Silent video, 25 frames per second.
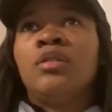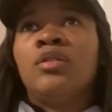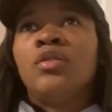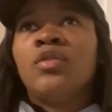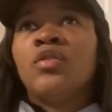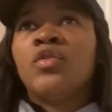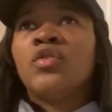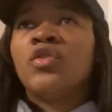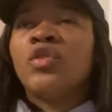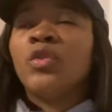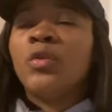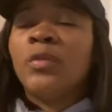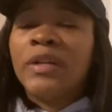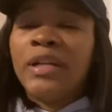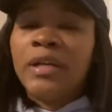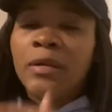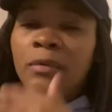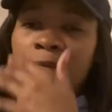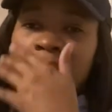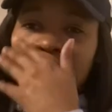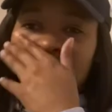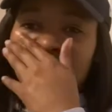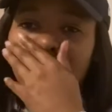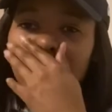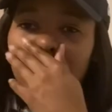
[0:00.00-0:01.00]
So when I
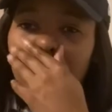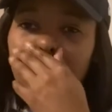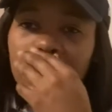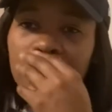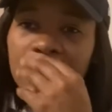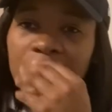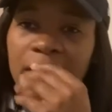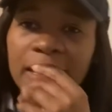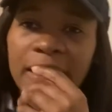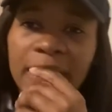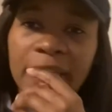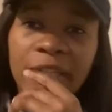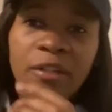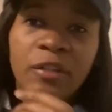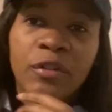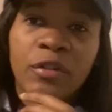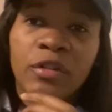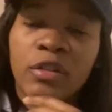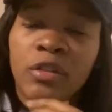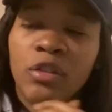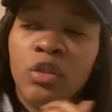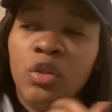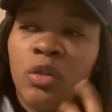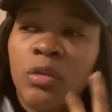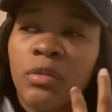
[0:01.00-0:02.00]
was laying here and
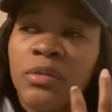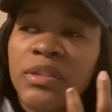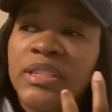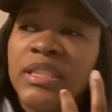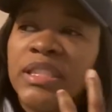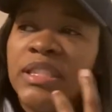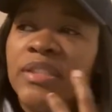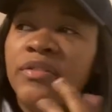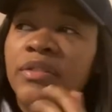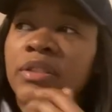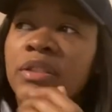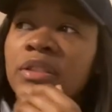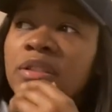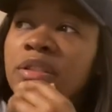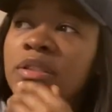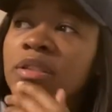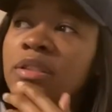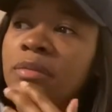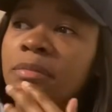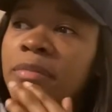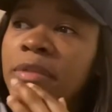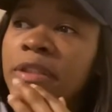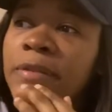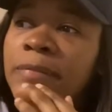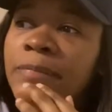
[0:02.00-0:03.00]
the Lord was giving this to
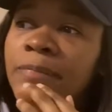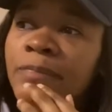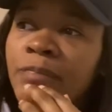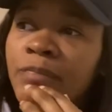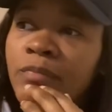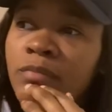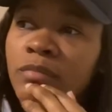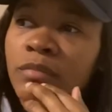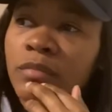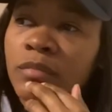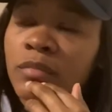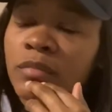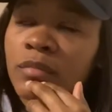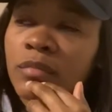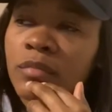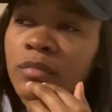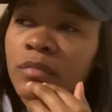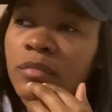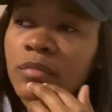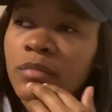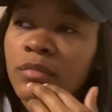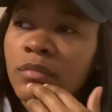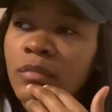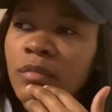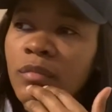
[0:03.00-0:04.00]
me,
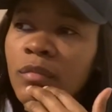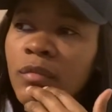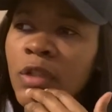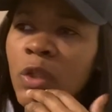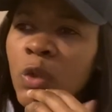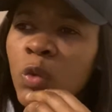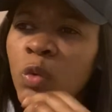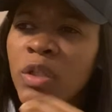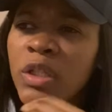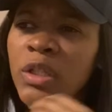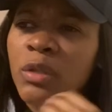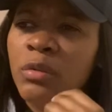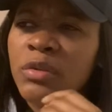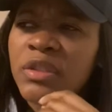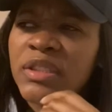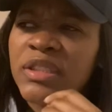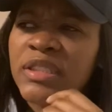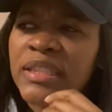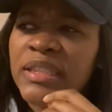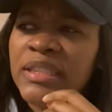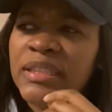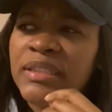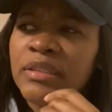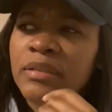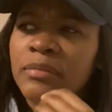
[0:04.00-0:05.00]
what he was
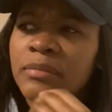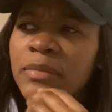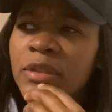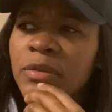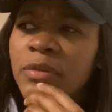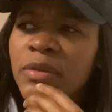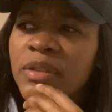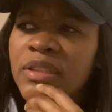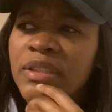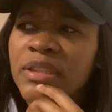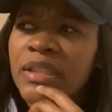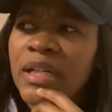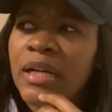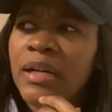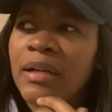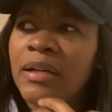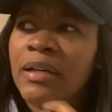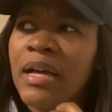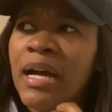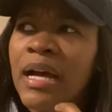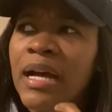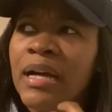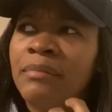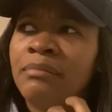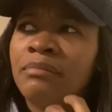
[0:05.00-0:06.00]
saying to me was, I,
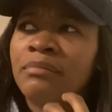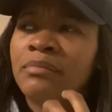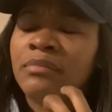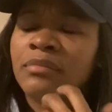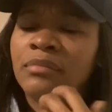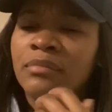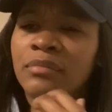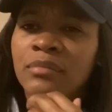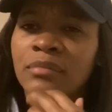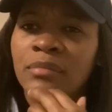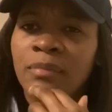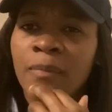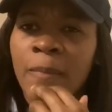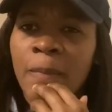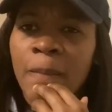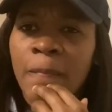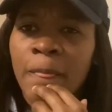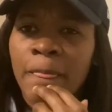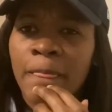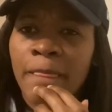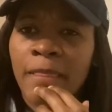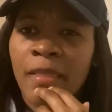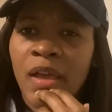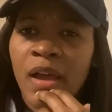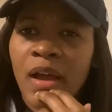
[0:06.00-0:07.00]
I'm
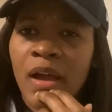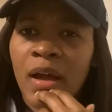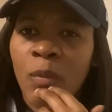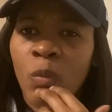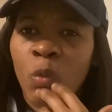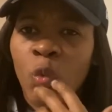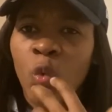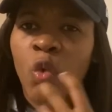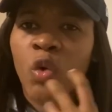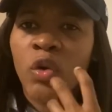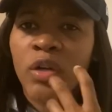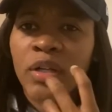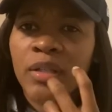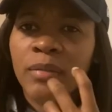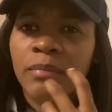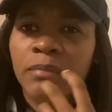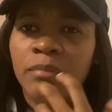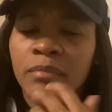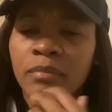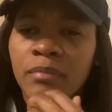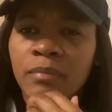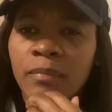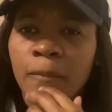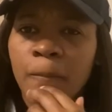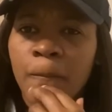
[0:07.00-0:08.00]
I'm wanting
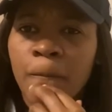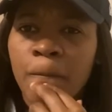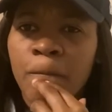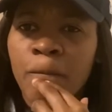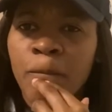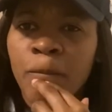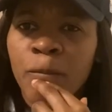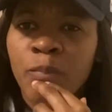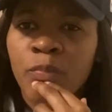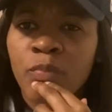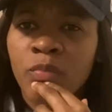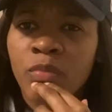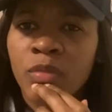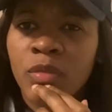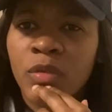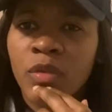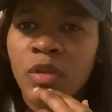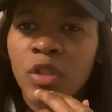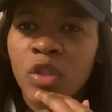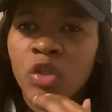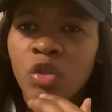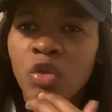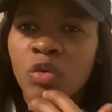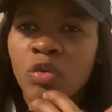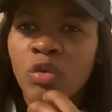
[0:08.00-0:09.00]

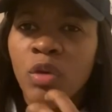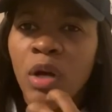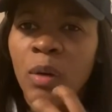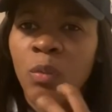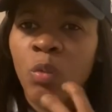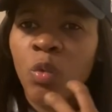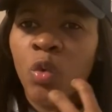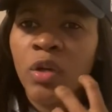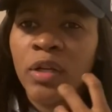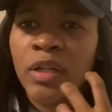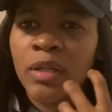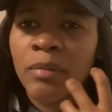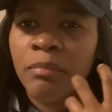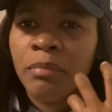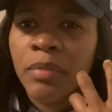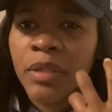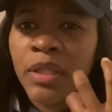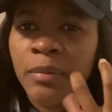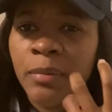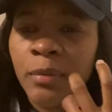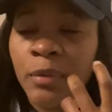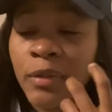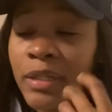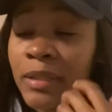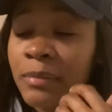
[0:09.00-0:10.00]
you, I'm wanting
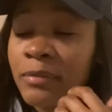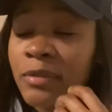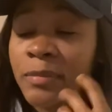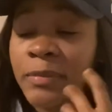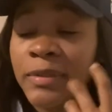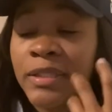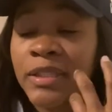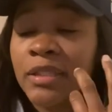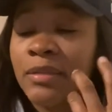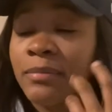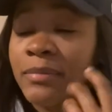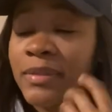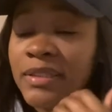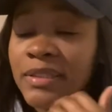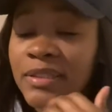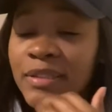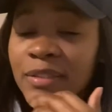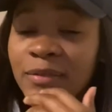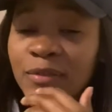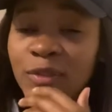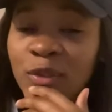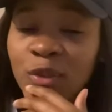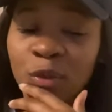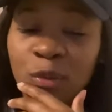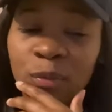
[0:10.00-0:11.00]
people, and I'm speaking to
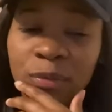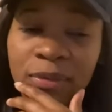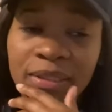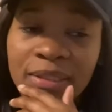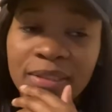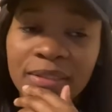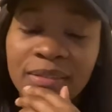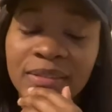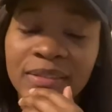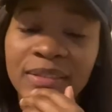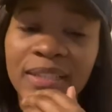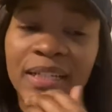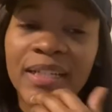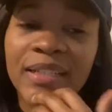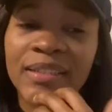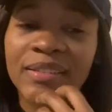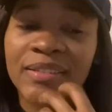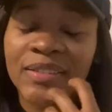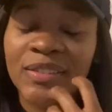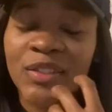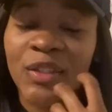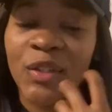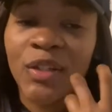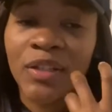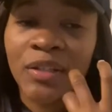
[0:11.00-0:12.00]
myself too, because God is
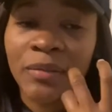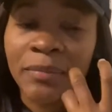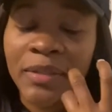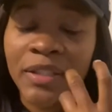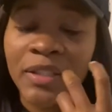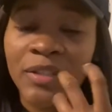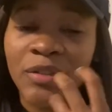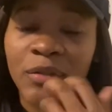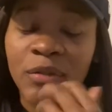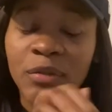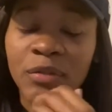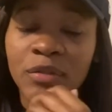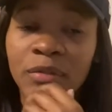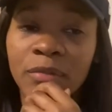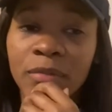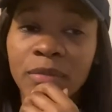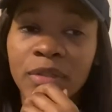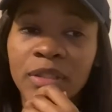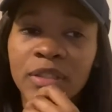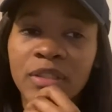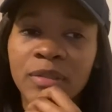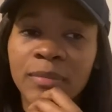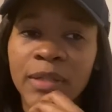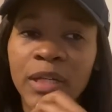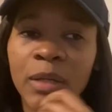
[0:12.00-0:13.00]
calling me to do some
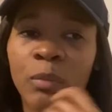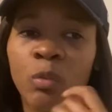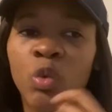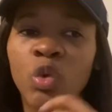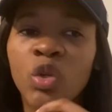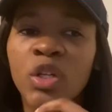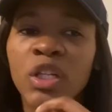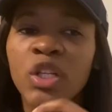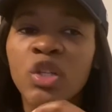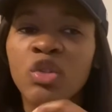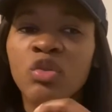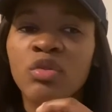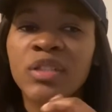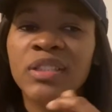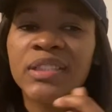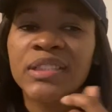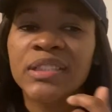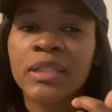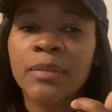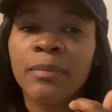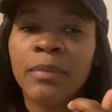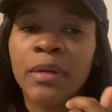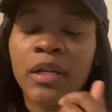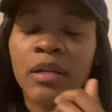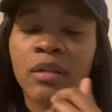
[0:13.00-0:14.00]
things, but I'm wanting you to
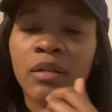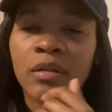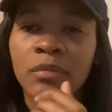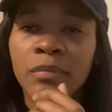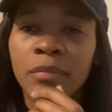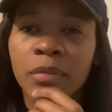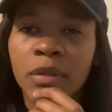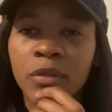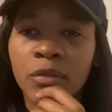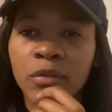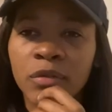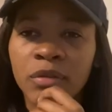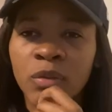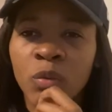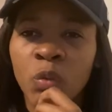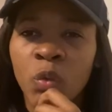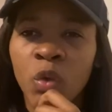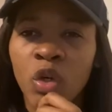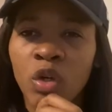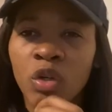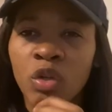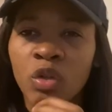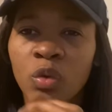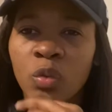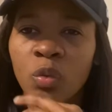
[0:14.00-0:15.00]
step out of the boat and
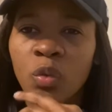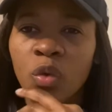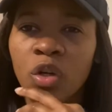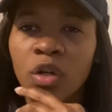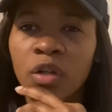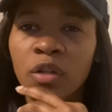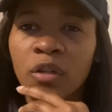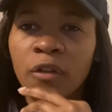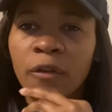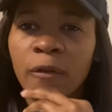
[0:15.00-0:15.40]
walk on water.